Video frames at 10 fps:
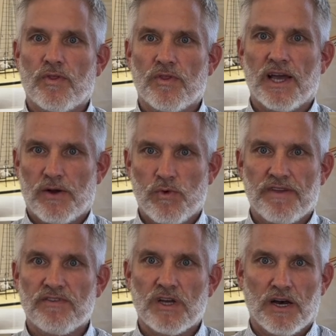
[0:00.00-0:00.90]
that
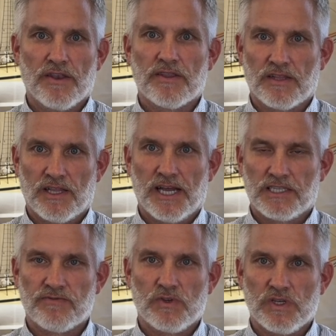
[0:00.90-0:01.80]
we've done the
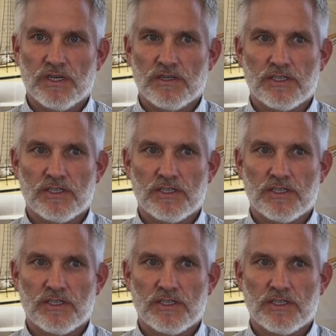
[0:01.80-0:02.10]
last few years.